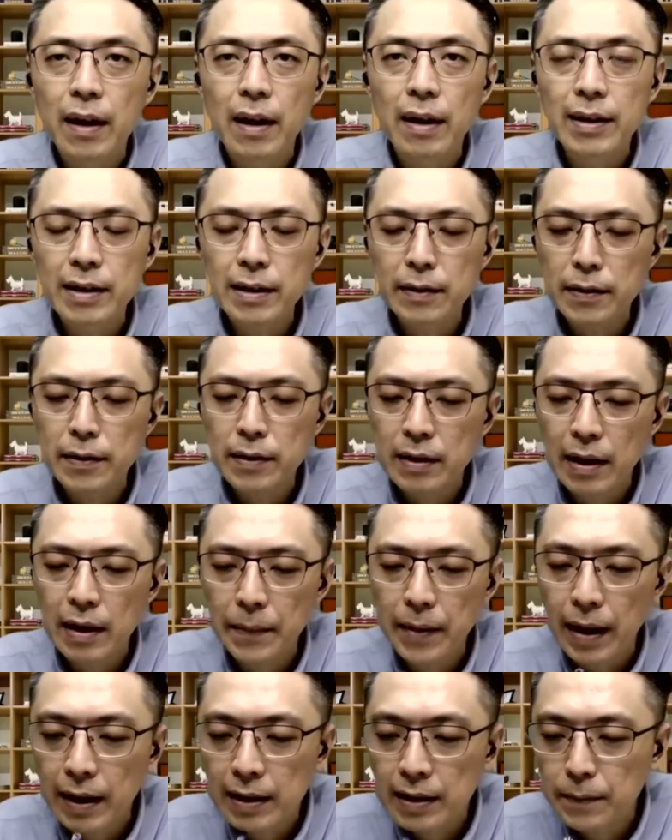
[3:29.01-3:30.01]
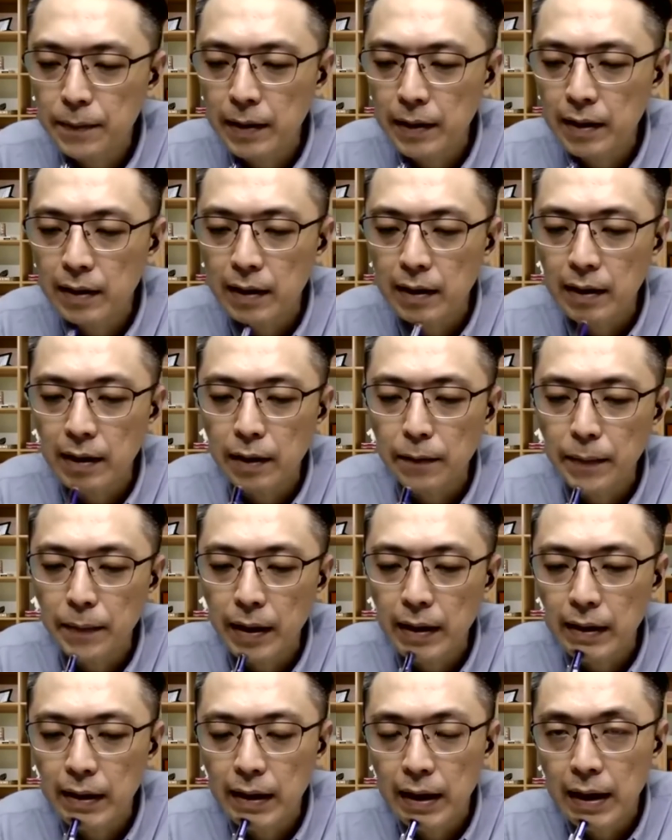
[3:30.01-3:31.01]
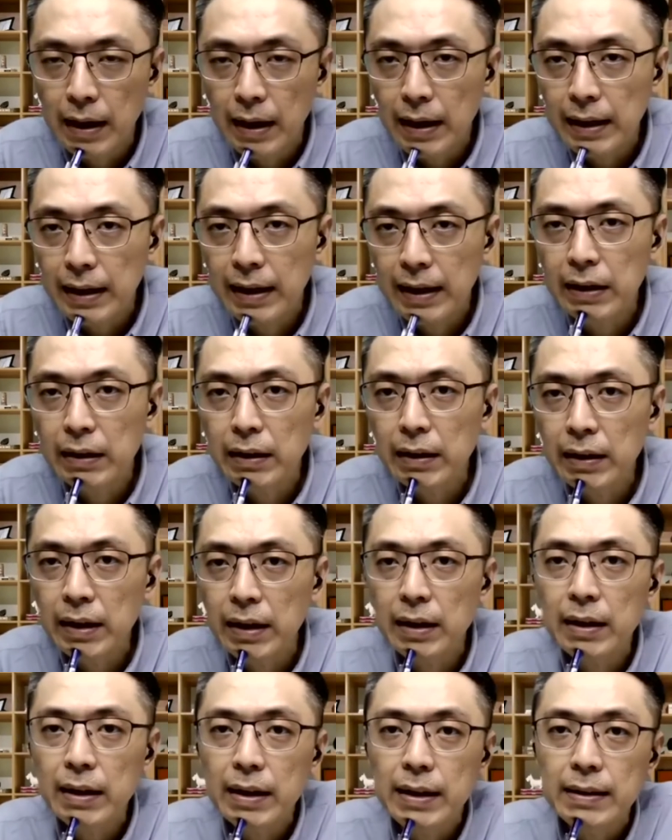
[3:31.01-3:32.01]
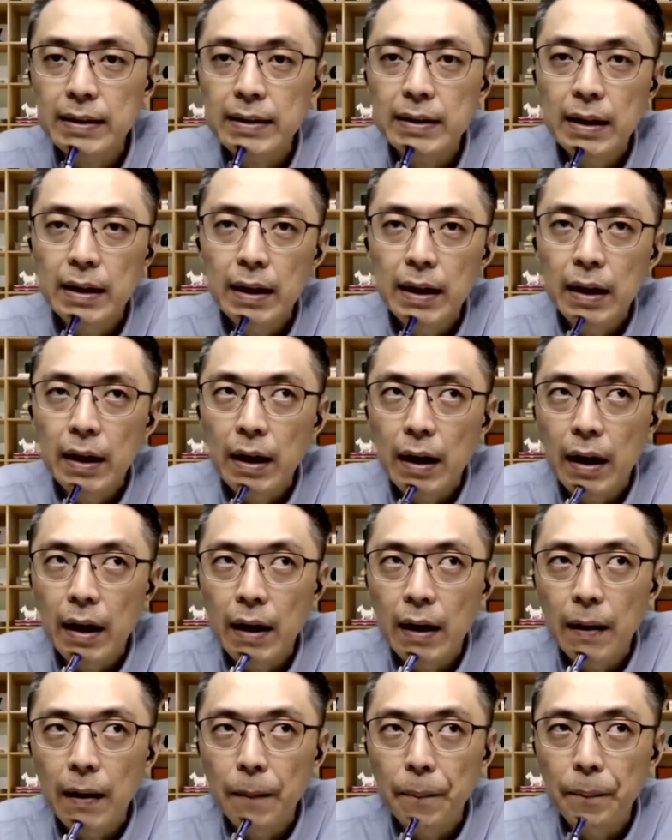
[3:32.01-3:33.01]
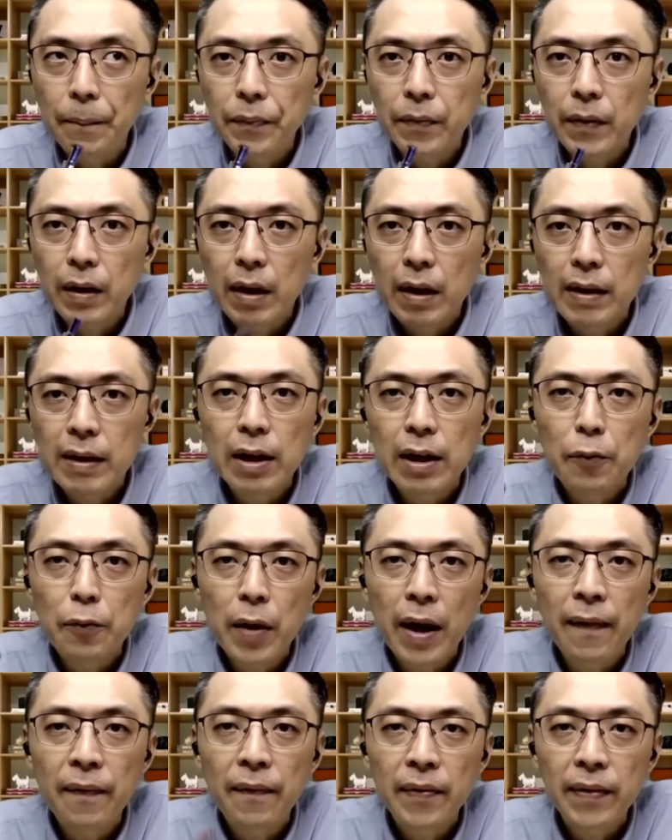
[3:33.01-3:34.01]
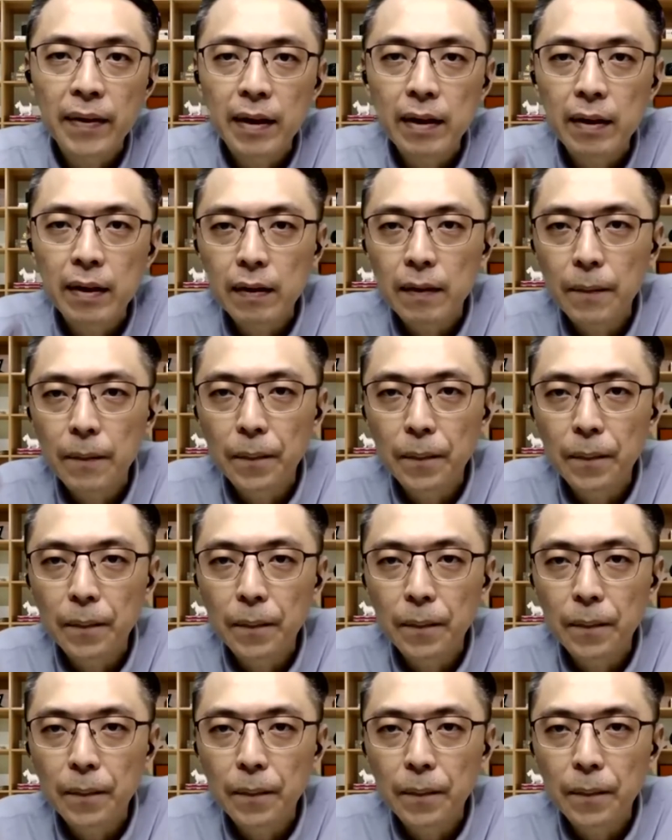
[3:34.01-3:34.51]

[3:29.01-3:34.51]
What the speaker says: Just let me explain a little bit. Yield here is the rental